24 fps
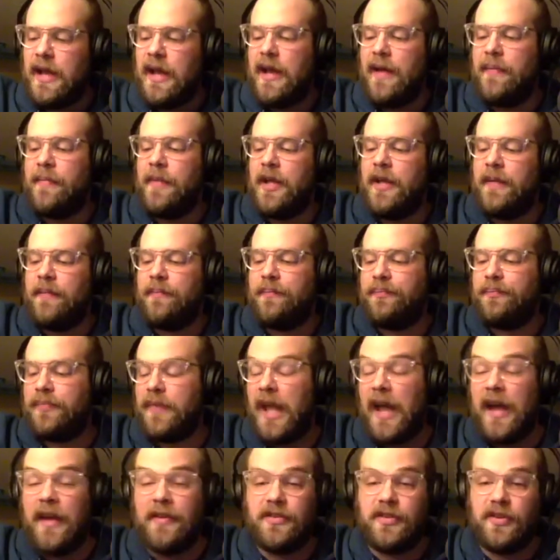I mean,
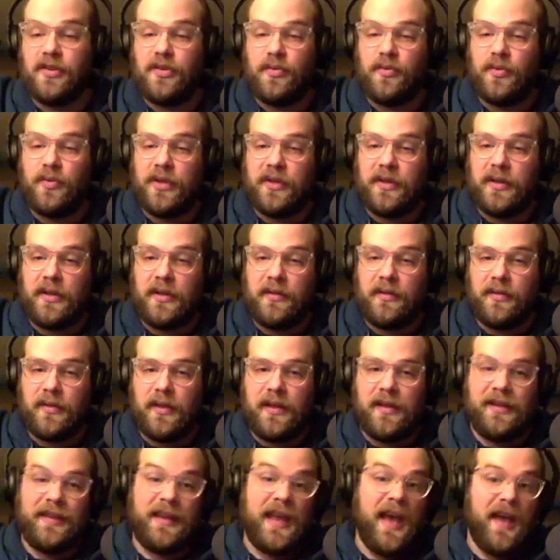I do really
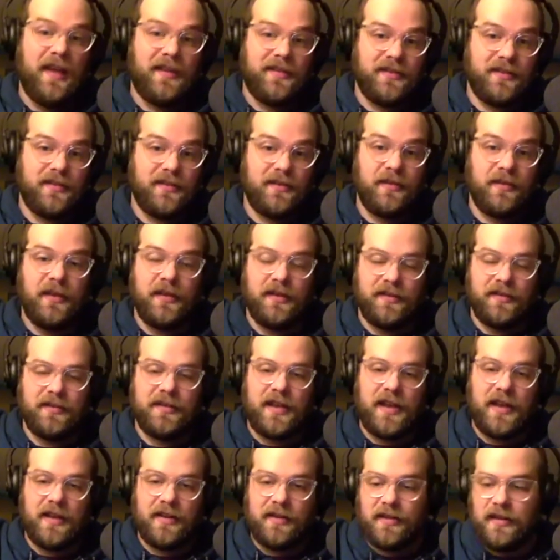yet
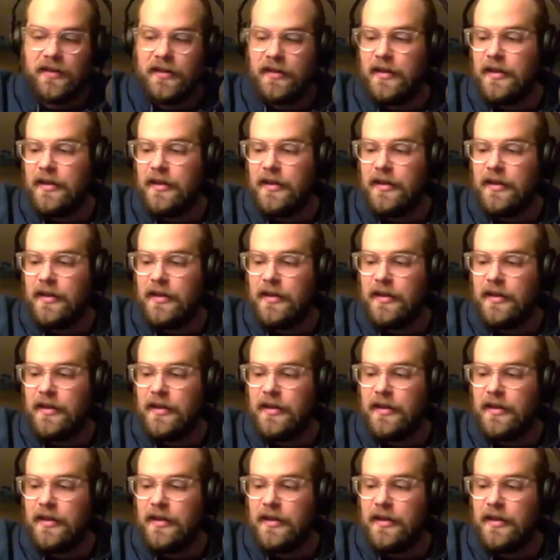exactly.